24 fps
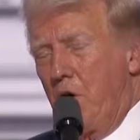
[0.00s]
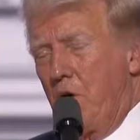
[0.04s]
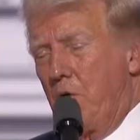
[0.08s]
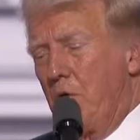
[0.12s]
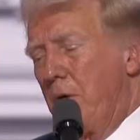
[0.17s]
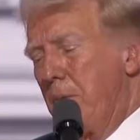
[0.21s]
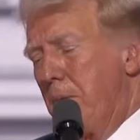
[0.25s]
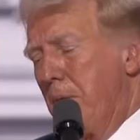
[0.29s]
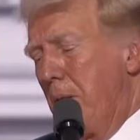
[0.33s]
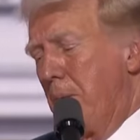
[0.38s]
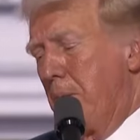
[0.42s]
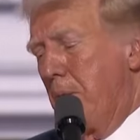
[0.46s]
And
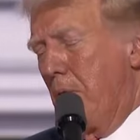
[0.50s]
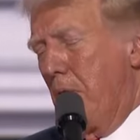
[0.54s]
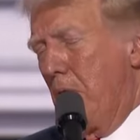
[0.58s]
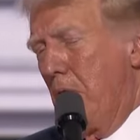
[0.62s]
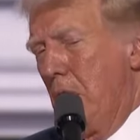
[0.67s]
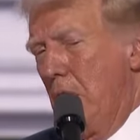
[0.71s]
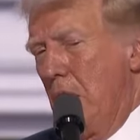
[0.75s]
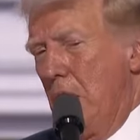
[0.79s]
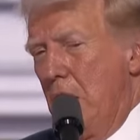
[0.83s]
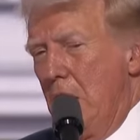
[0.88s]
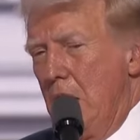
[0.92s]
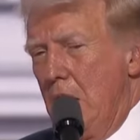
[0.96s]

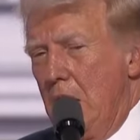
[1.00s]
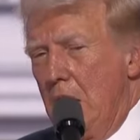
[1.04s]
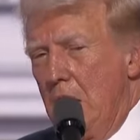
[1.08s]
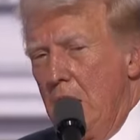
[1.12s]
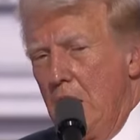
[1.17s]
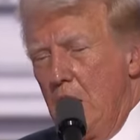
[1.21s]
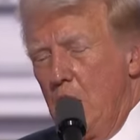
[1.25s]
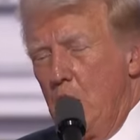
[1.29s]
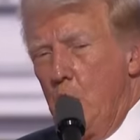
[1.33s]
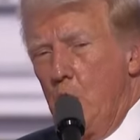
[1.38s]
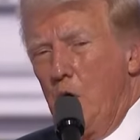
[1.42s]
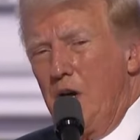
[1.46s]
remember,
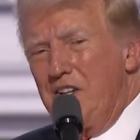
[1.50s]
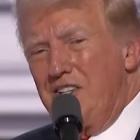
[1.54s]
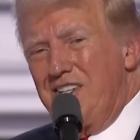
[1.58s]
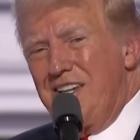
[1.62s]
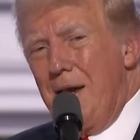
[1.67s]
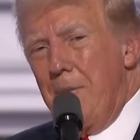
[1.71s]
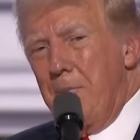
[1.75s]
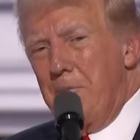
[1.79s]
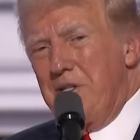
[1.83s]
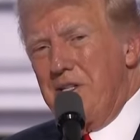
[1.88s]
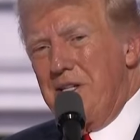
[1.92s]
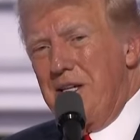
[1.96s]

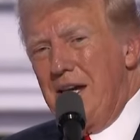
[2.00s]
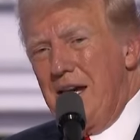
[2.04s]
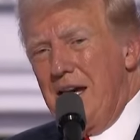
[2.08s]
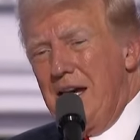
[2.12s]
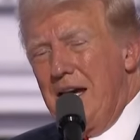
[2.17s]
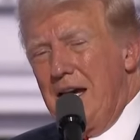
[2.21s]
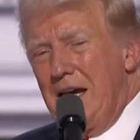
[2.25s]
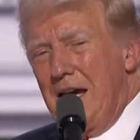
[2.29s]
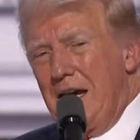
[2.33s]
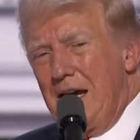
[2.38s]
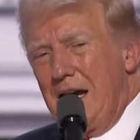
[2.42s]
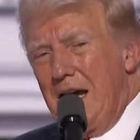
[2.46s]

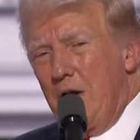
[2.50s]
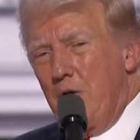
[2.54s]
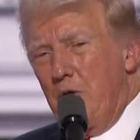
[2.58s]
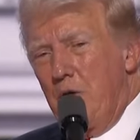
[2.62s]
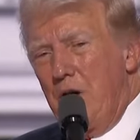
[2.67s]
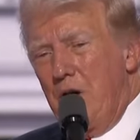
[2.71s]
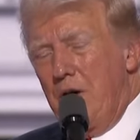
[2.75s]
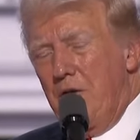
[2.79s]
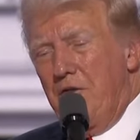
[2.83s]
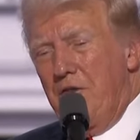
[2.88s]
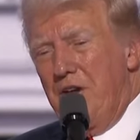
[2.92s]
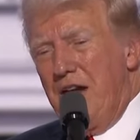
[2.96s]
USMCA, uh, I got
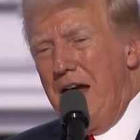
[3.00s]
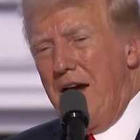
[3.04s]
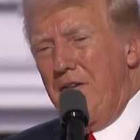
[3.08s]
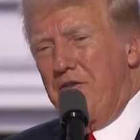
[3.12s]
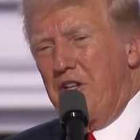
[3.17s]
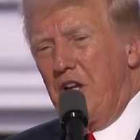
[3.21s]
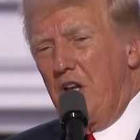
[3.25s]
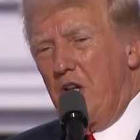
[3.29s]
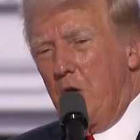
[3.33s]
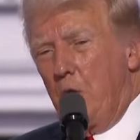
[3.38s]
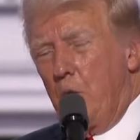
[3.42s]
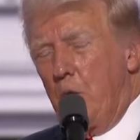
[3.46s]
rid of
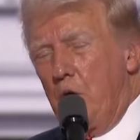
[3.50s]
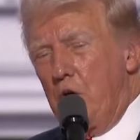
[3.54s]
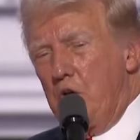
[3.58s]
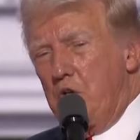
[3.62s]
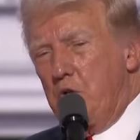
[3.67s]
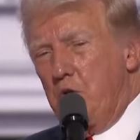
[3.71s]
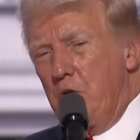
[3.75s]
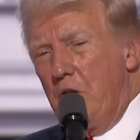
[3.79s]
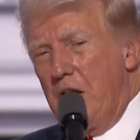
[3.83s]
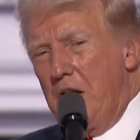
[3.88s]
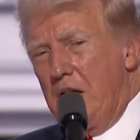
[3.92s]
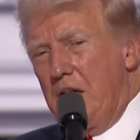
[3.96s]
NAFTA, the
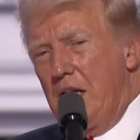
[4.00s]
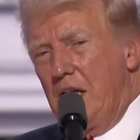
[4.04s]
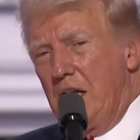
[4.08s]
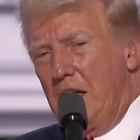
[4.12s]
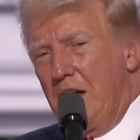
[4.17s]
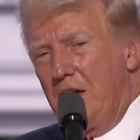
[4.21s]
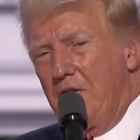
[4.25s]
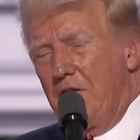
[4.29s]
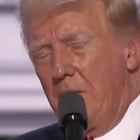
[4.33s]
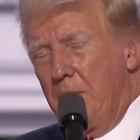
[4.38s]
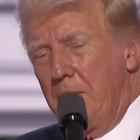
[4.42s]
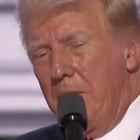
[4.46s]
worst trade
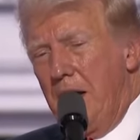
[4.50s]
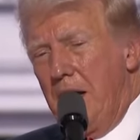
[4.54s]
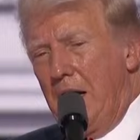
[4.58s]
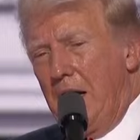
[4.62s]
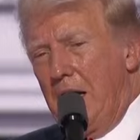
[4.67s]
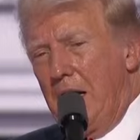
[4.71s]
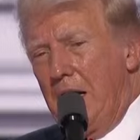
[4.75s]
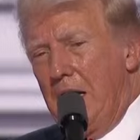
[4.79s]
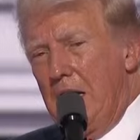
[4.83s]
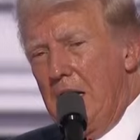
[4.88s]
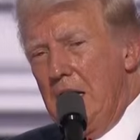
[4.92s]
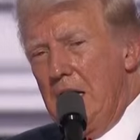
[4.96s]
deal ever
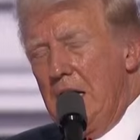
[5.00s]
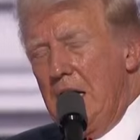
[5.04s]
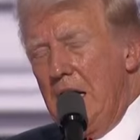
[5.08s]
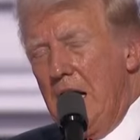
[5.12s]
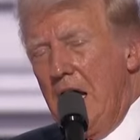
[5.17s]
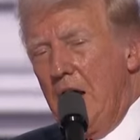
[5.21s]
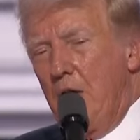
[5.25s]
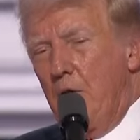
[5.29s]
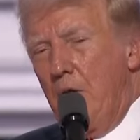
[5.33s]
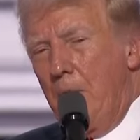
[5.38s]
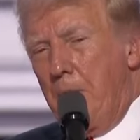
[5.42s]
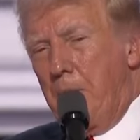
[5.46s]
made,
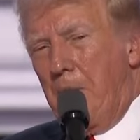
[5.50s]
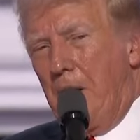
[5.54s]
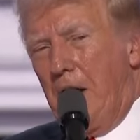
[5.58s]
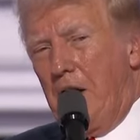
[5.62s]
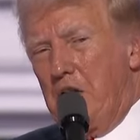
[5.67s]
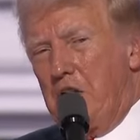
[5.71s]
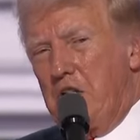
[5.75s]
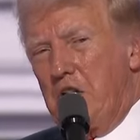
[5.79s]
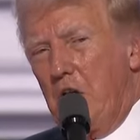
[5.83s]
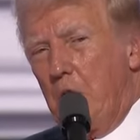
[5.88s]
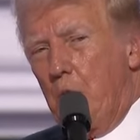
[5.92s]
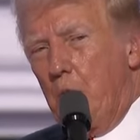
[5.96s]
and
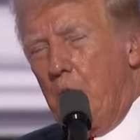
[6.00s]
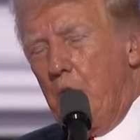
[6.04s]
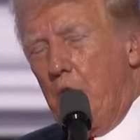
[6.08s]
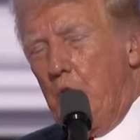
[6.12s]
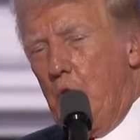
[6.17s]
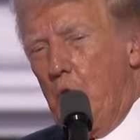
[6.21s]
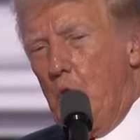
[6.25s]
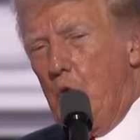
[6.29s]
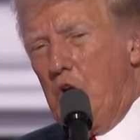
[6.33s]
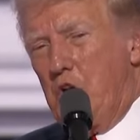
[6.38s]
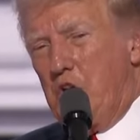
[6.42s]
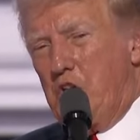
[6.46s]
replaced it with
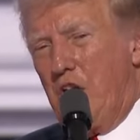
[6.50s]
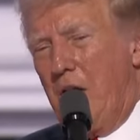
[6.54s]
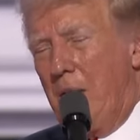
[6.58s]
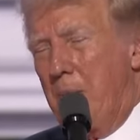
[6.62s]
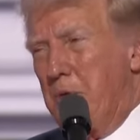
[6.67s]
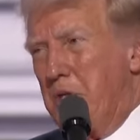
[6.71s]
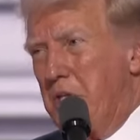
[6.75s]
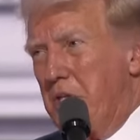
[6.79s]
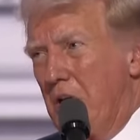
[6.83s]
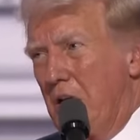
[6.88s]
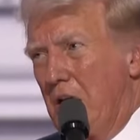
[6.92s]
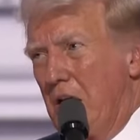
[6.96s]

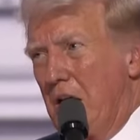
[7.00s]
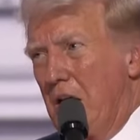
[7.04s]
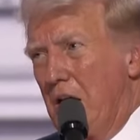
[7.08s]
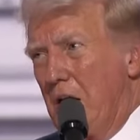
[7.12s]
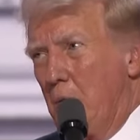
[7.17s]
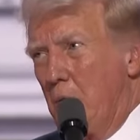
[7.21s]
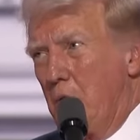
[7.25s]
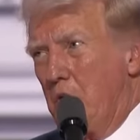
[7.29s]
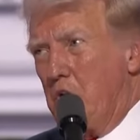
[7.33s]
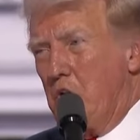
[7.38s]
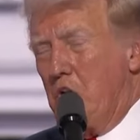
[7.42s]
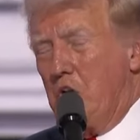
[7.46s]

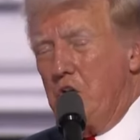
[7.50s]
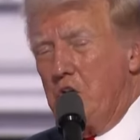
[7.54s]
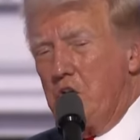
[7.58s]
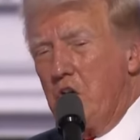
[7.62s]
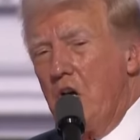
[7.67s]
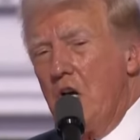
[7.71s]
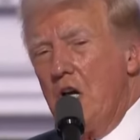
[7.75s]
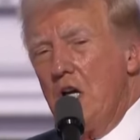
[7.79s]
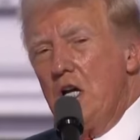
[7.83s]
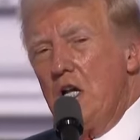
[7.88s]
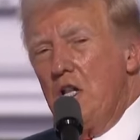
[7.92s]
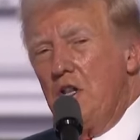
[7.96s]
USMCA, which is,
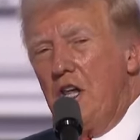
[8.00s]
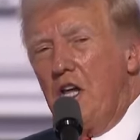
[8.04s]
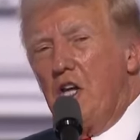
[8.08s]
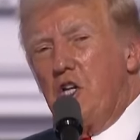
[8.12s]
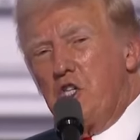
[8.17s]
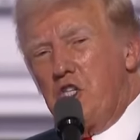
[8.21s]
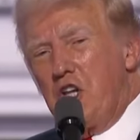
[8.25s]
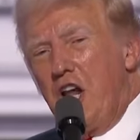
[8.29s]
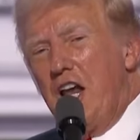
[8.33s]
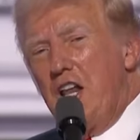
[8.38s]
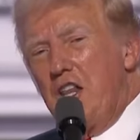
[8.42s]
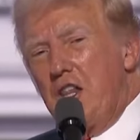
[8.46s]
they
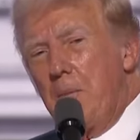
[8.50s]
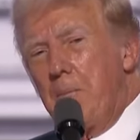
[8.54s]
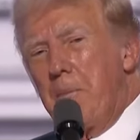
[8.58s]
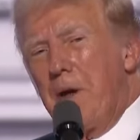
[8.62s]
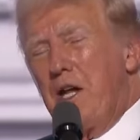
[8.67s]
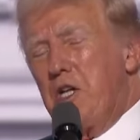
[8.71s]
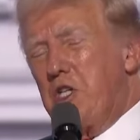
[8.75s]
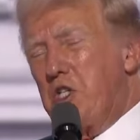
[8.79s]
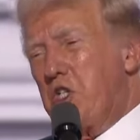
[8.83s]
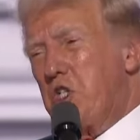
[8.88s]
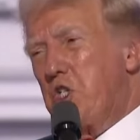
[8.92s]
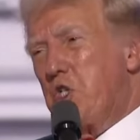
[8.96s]
say, the
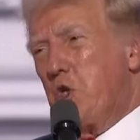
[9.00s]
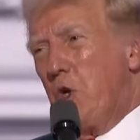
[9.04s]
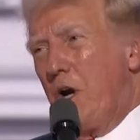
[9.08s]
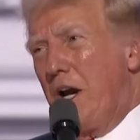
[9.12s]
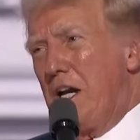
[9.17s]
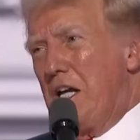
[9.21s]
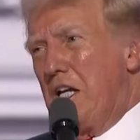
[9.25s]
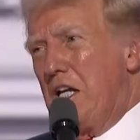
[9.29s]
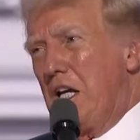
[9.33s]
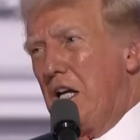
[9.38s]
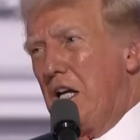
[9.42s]
best trade